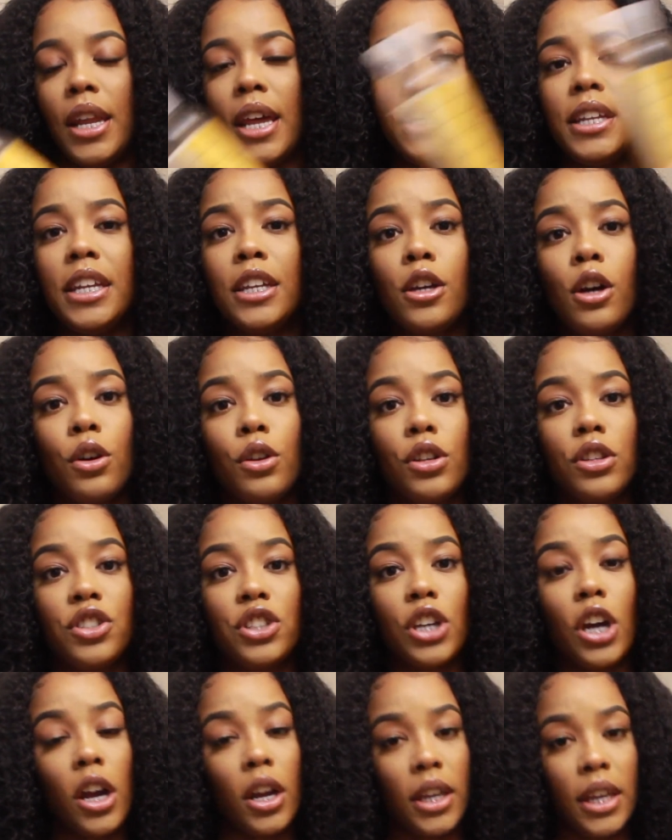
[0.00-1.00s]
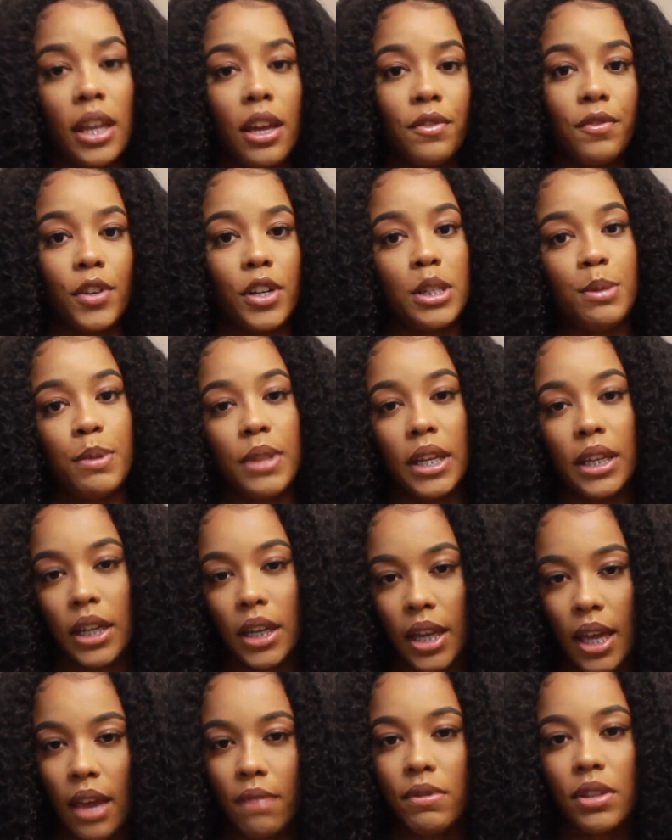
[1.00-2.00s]
I did go to Target at first, but they
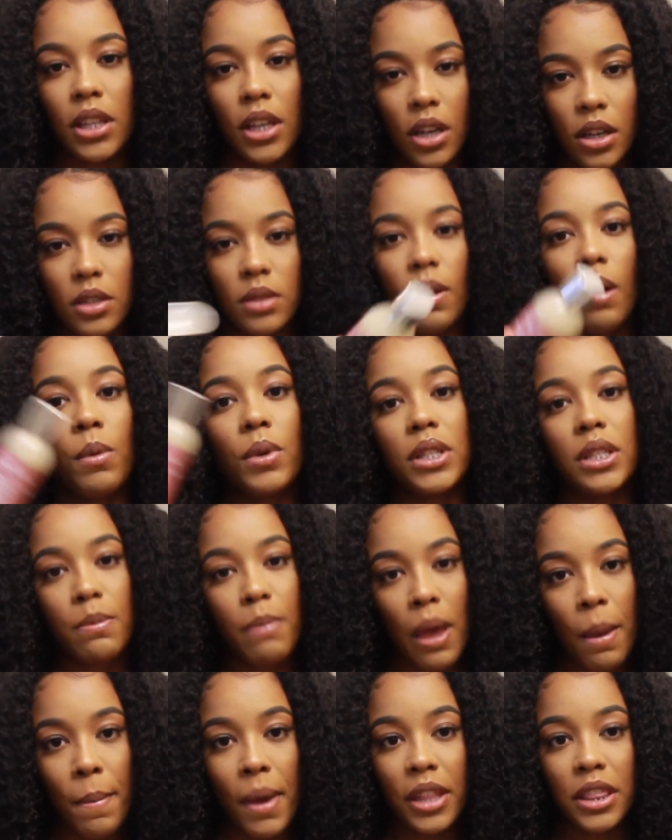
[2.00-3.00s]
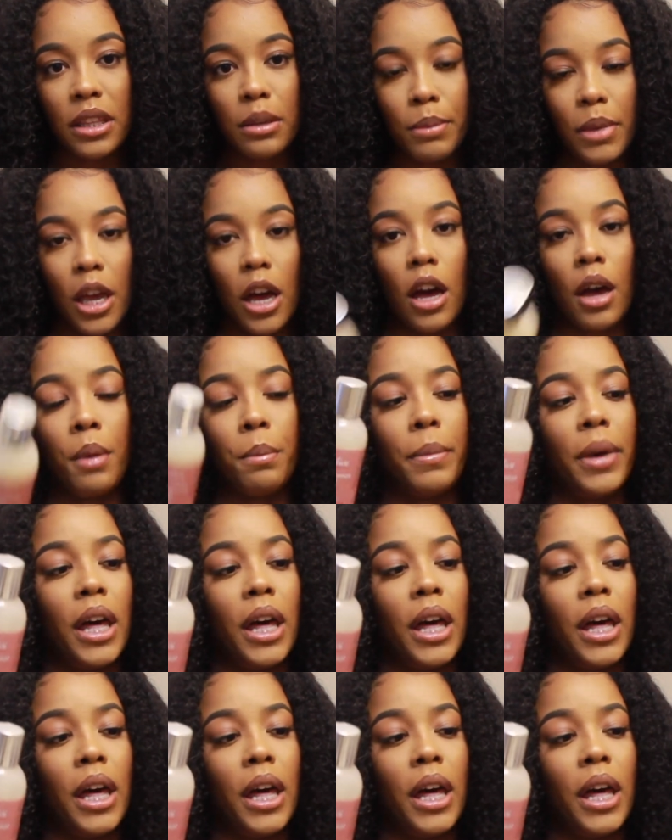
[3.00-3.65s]
didn't have it there, so I went to Bed Bath & Beyond.